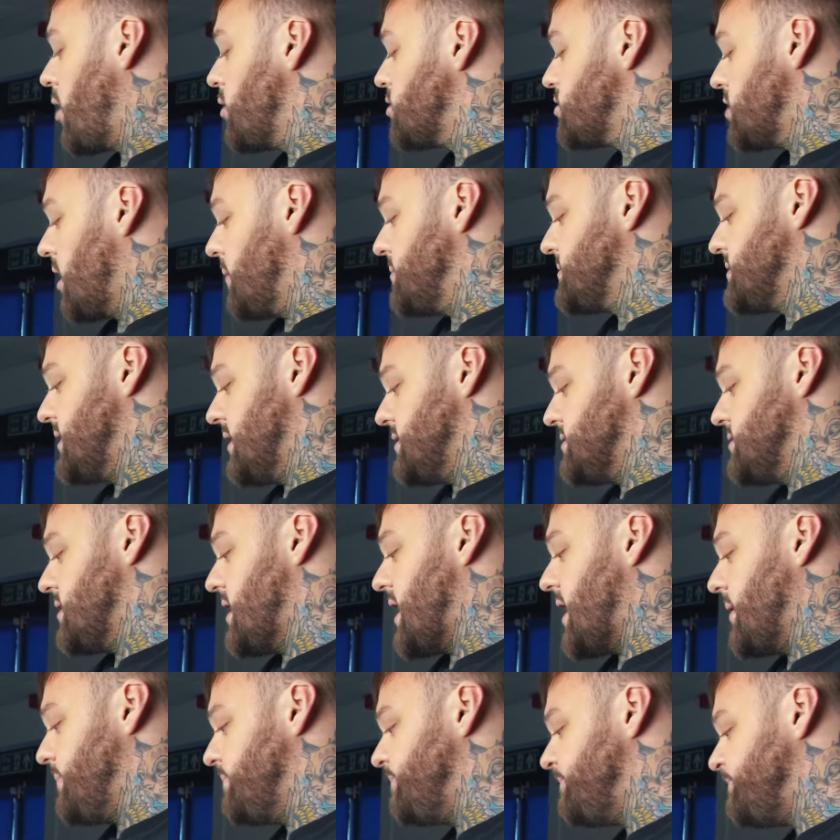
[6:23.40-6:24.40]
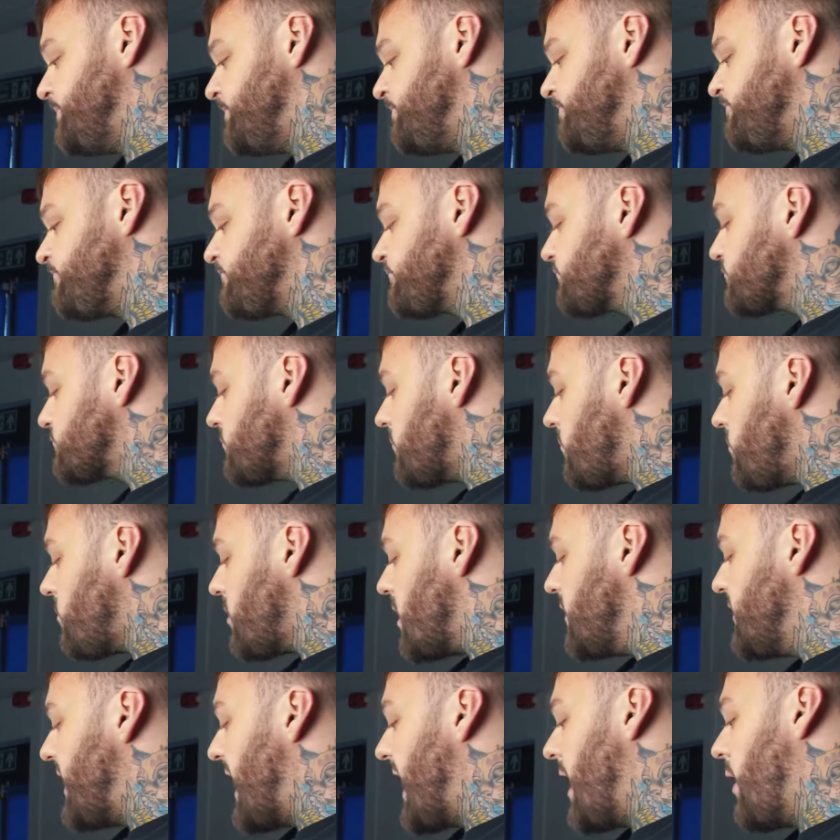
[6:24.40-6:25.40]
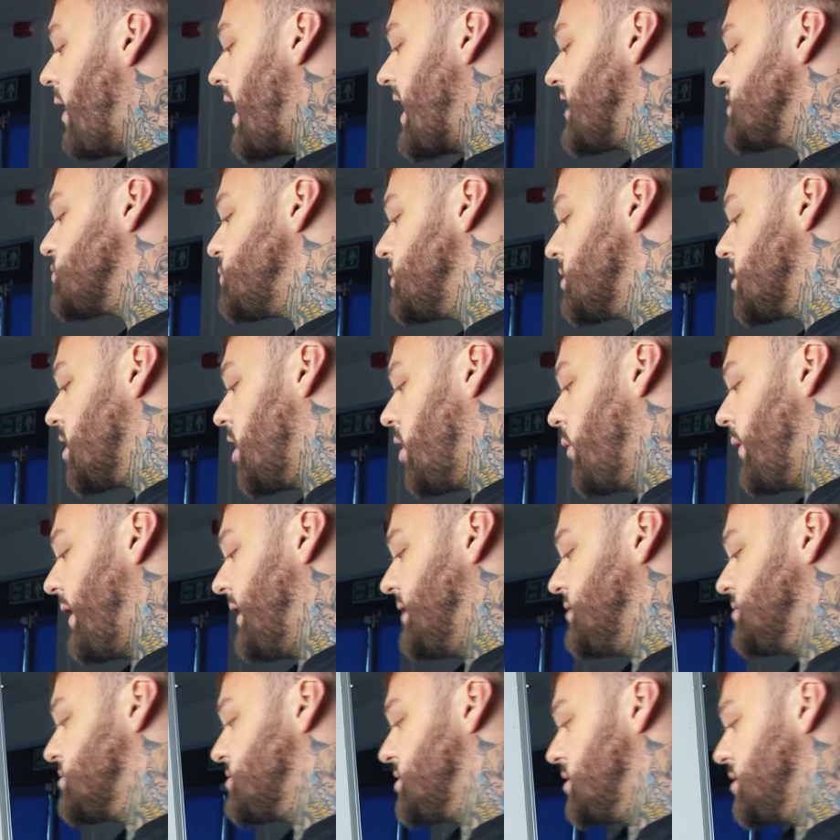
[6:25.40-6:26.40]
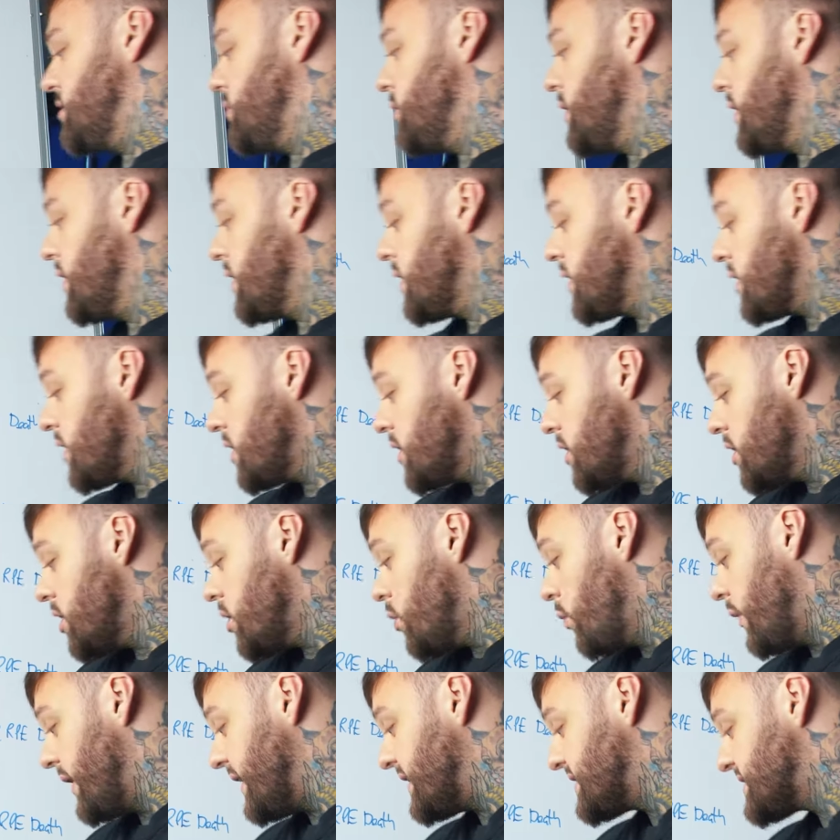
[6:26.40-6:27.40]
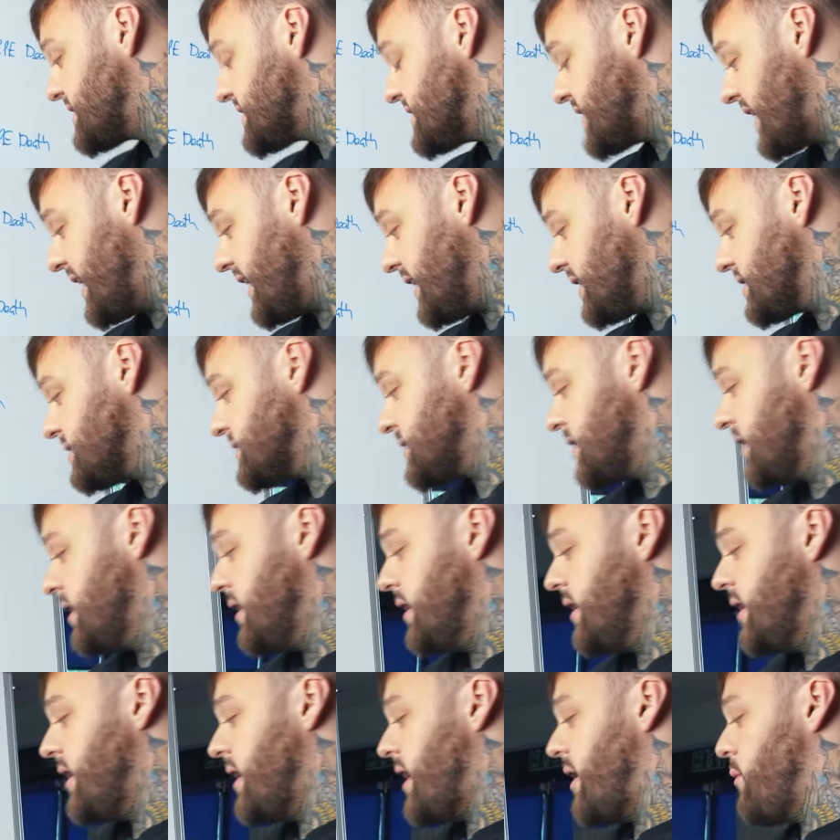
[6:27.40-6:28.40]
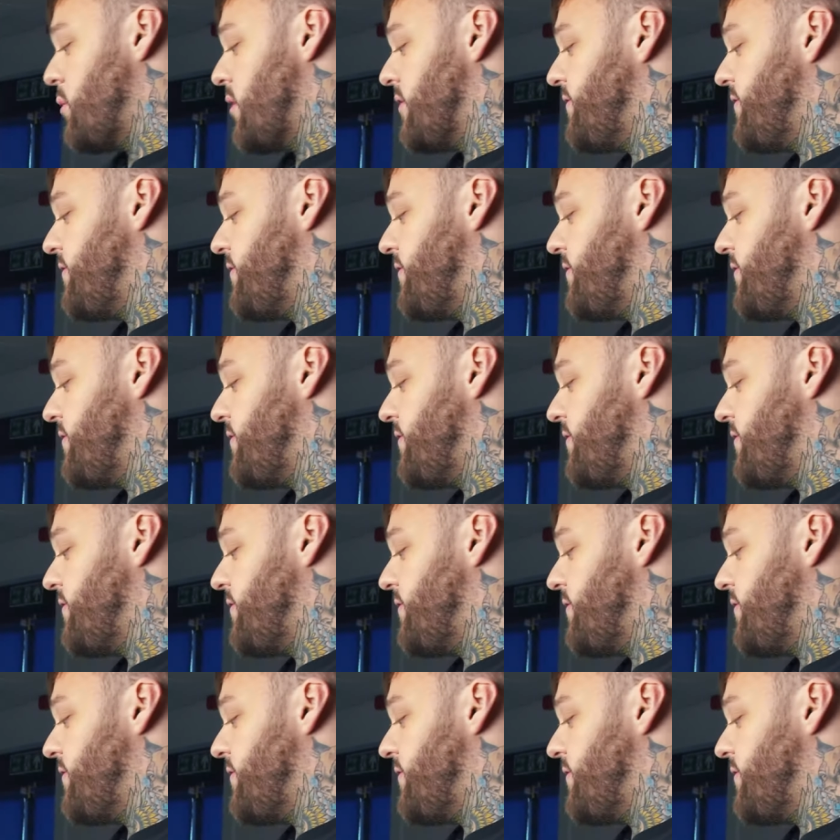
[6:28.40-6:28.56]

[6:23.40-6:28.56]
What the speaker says: drop sets there. Now, as we go into week 6, we're